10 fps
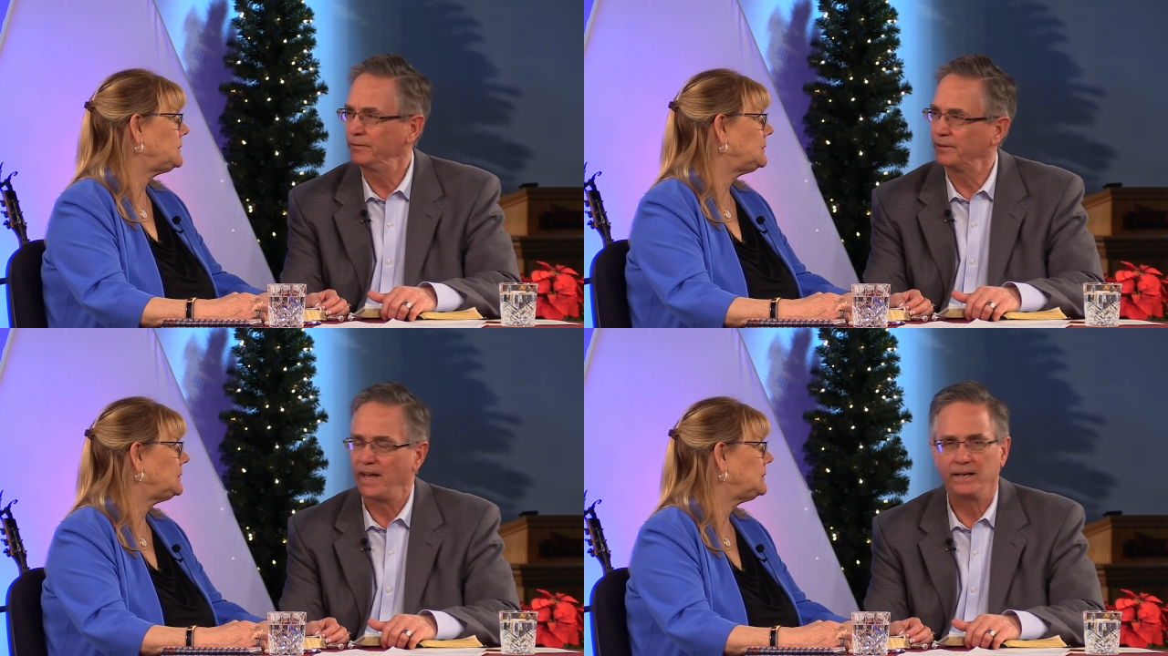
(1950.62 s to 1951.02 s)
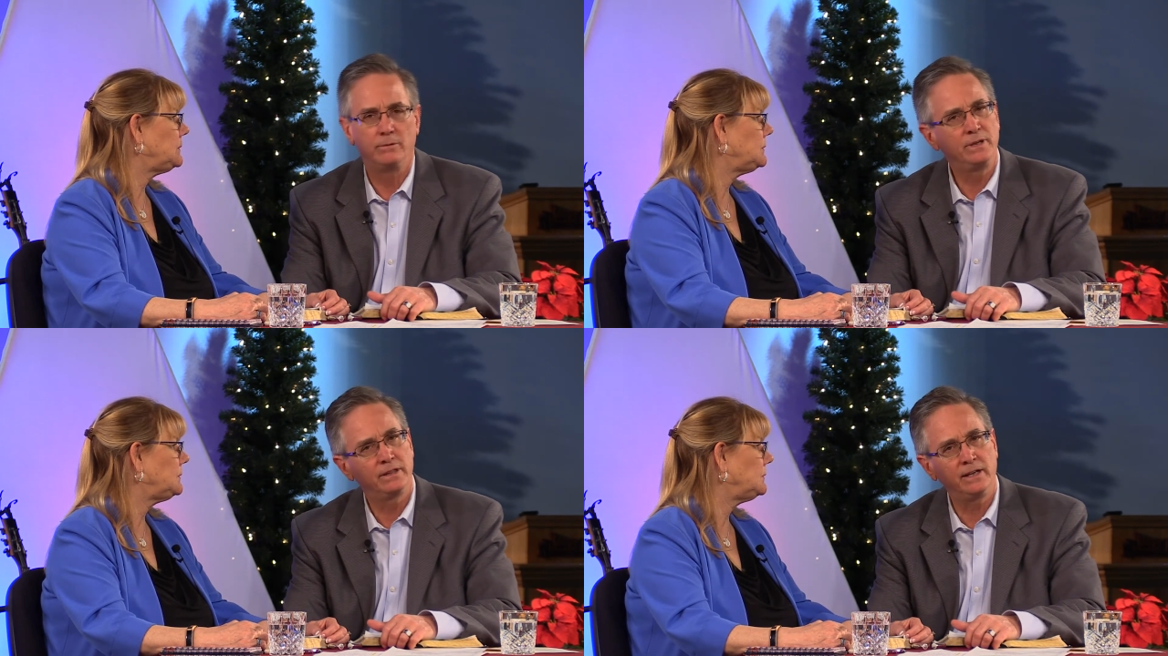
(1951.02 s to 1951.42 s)
Speaker 1: for that
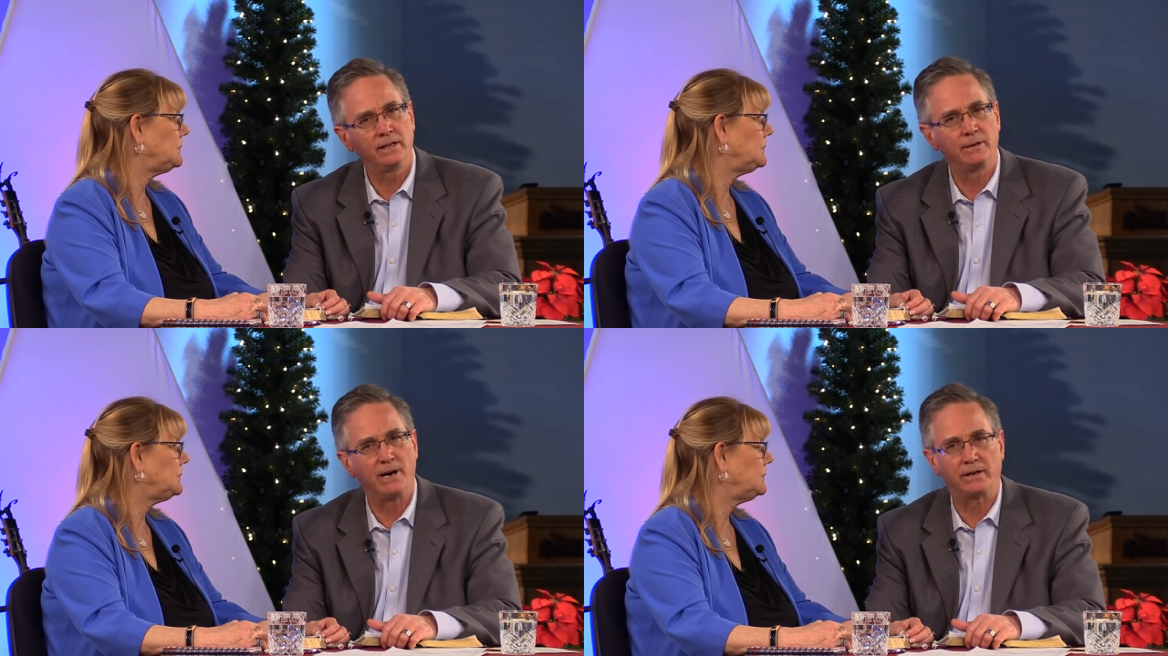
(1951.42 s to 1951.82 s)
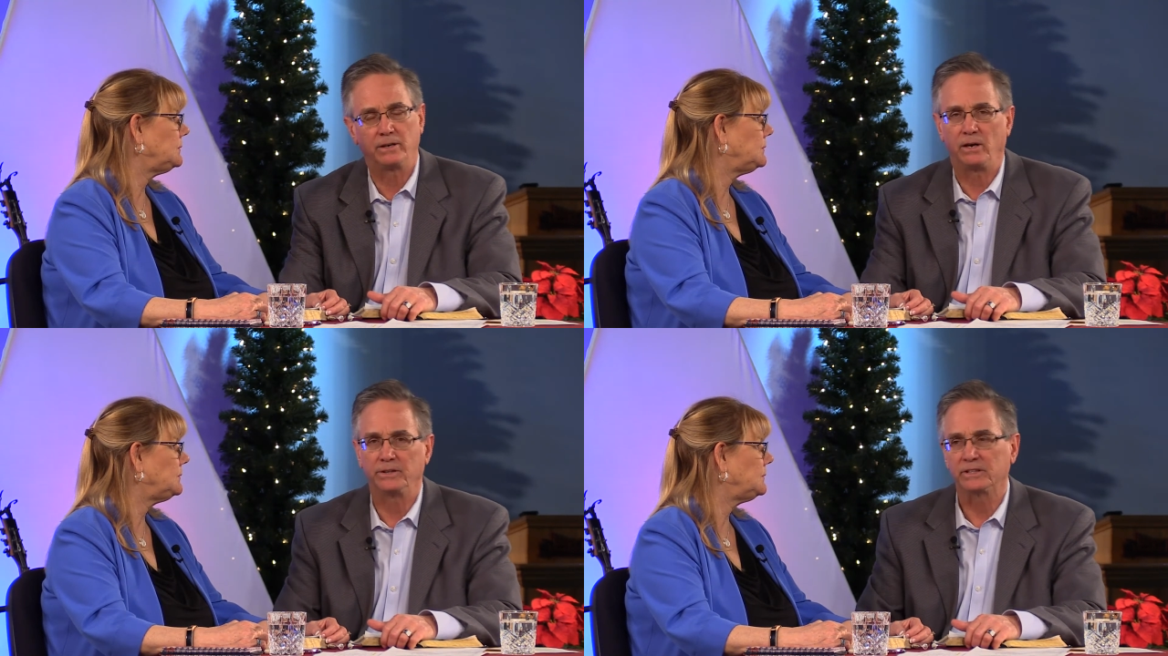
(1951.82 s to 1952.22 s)
and you would be thinking about
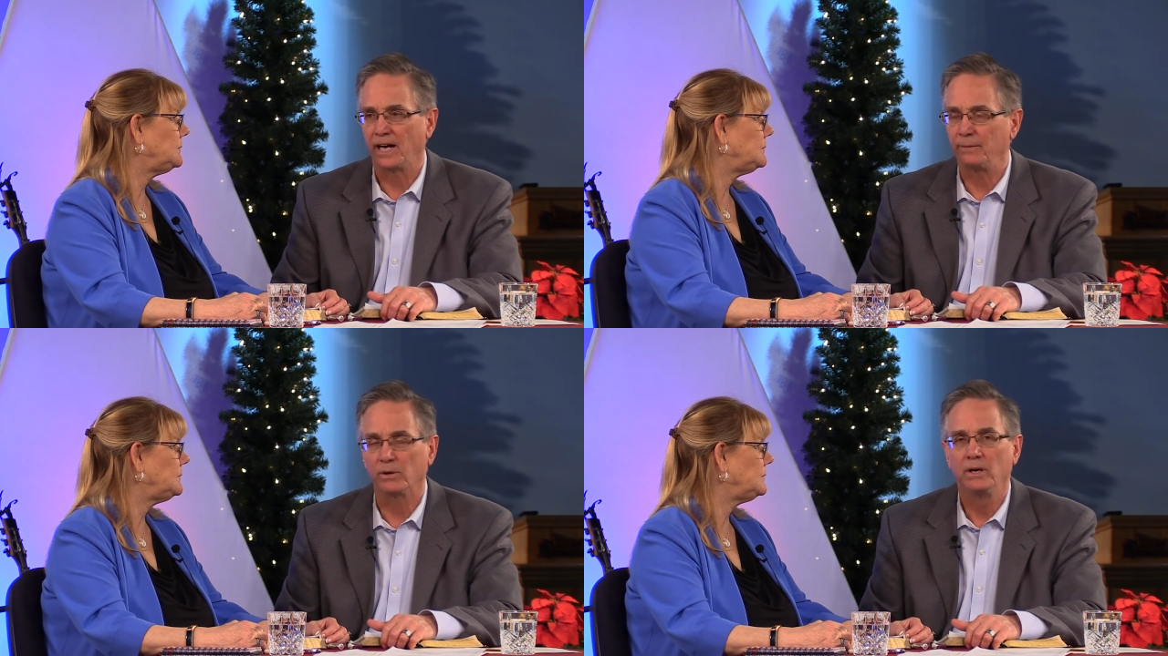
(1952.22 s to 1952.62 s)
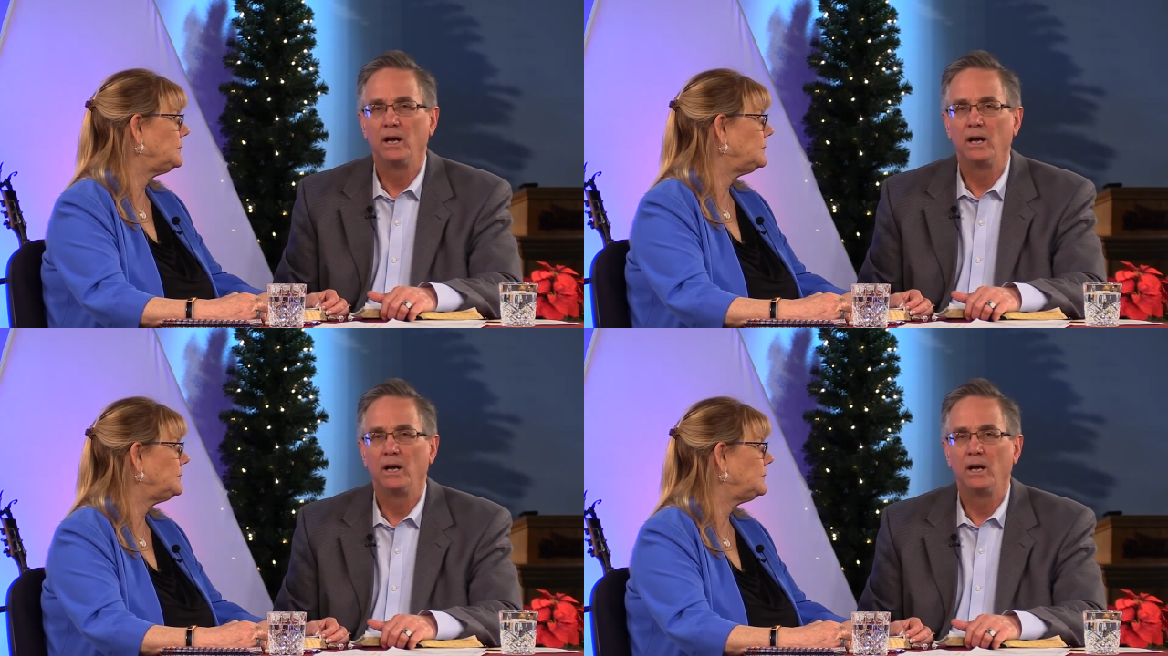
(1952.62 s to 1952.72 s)
it all the time or